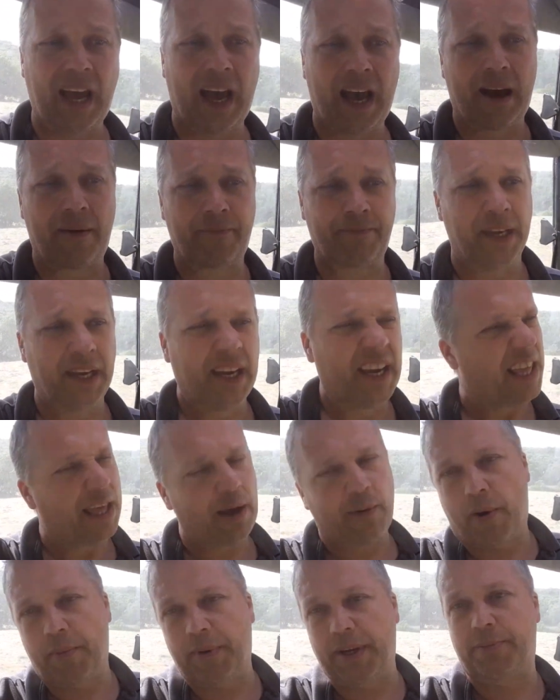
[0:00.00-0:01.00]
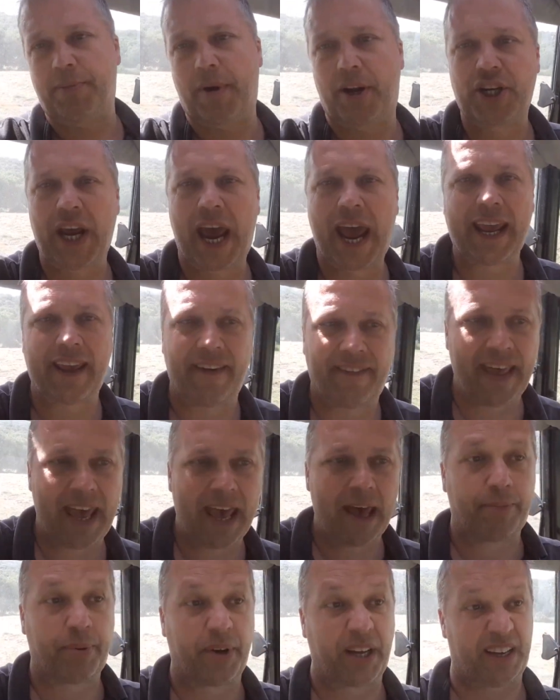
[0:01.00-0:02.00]
um, there won't be as much hay in
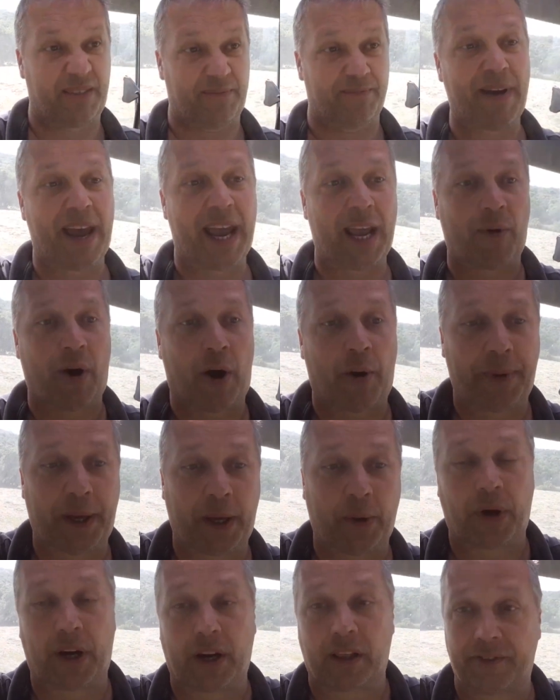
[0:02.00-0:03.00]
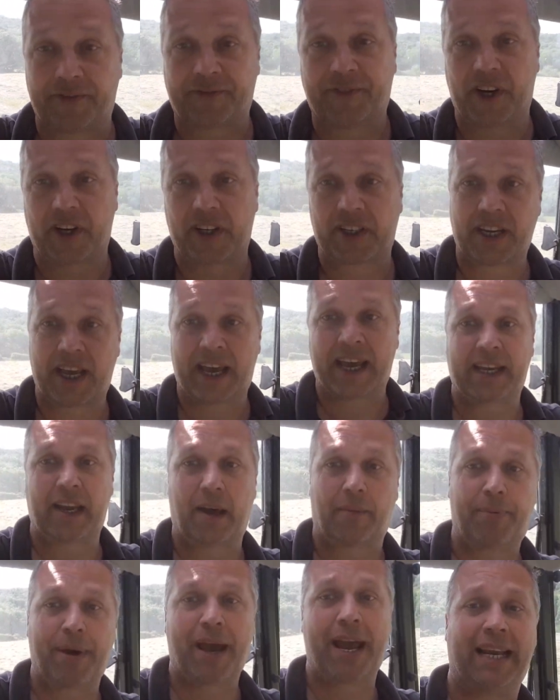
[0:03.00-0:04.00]
there, but it may well be one of the first I
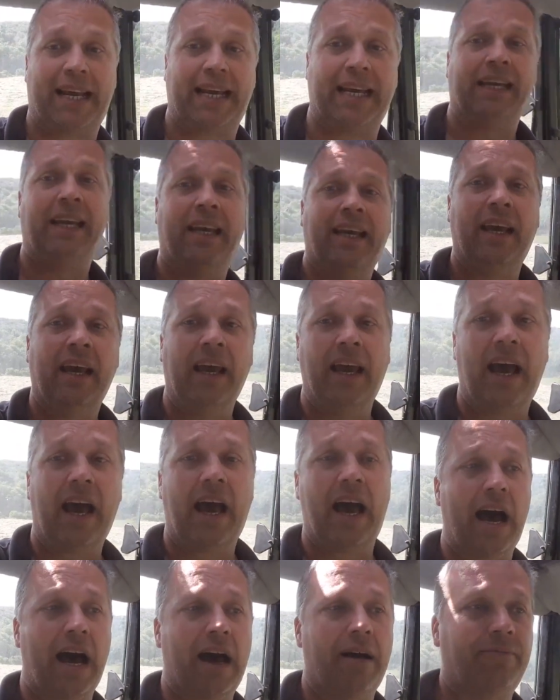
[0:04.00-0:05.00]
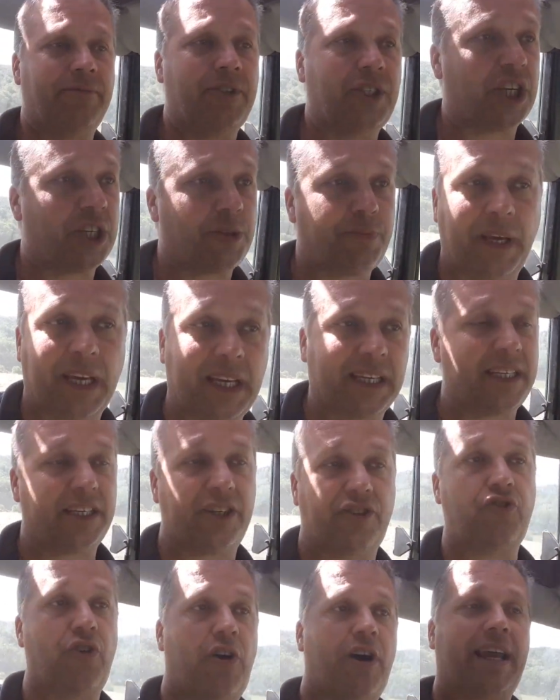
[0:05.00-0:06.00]
end up baling, um, just because
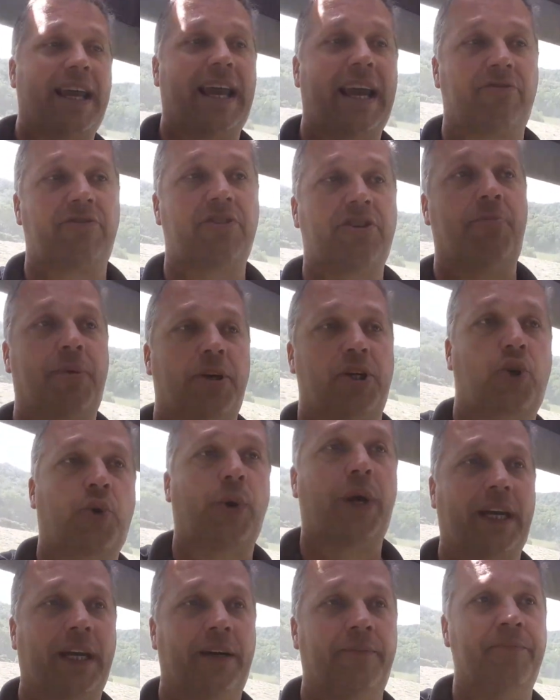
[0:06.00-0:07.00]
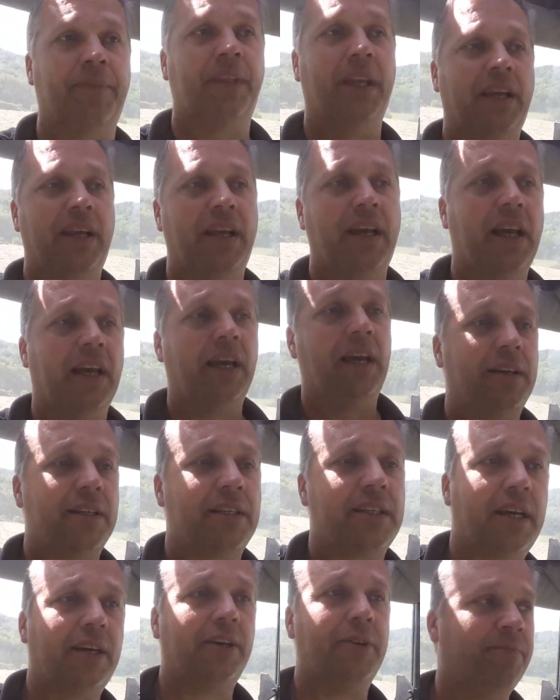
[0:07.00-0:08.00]
it's drying out so much quicker.
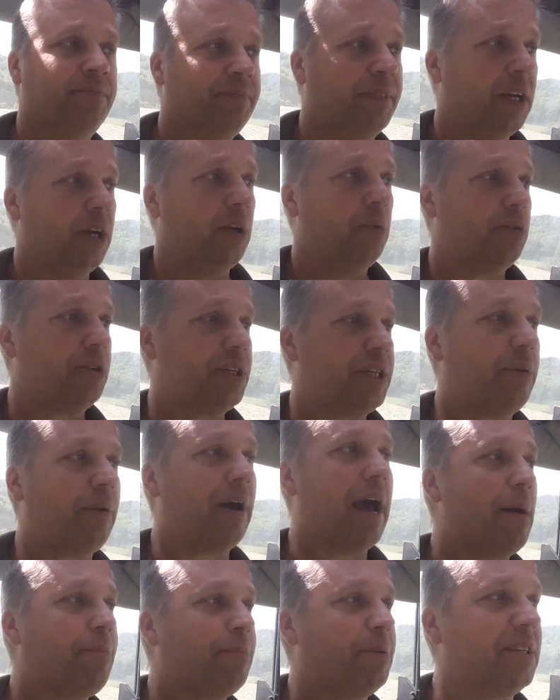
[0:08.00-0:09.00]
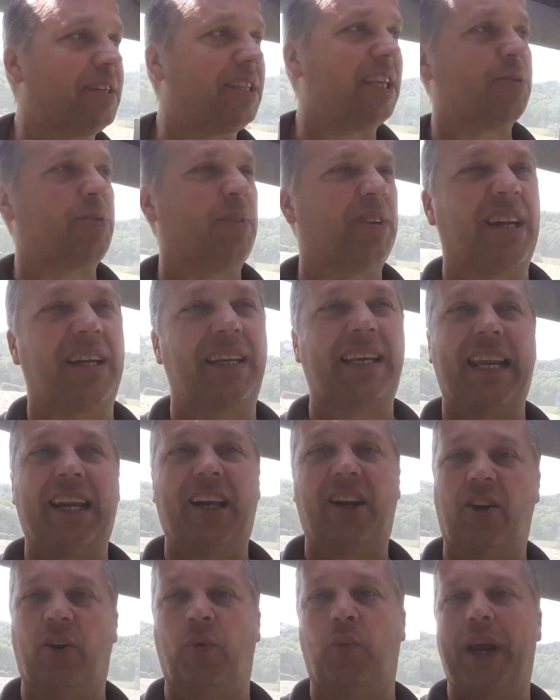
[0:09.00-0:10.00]
So we'll see what happens. This one doesn't
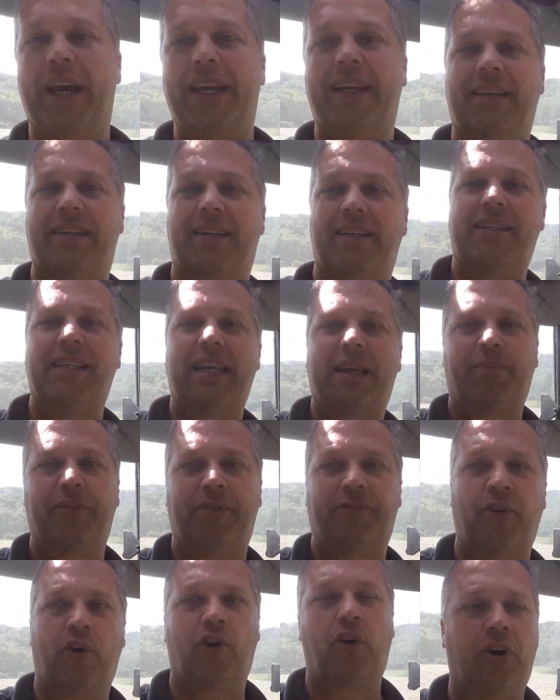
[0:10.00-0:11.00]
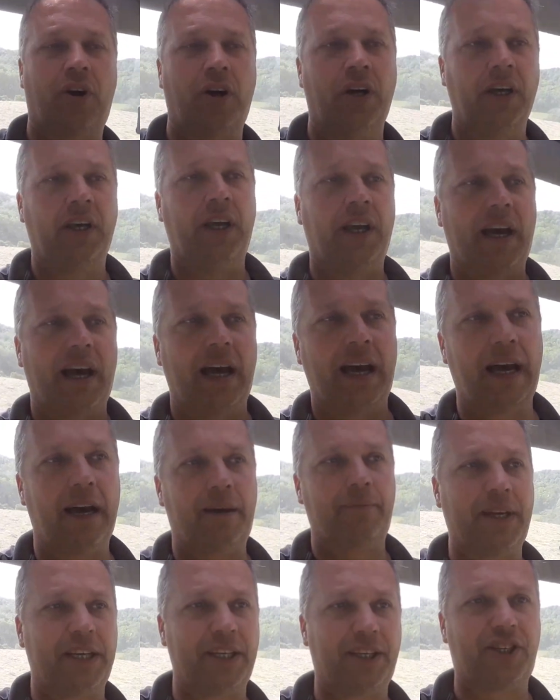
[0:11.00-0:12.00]
get a lot of wind, as I said before.
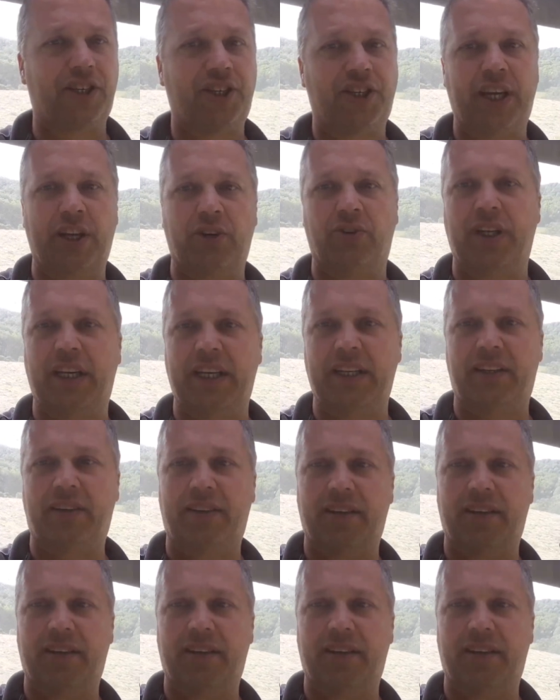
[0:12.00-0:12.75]
Um, it's shielded,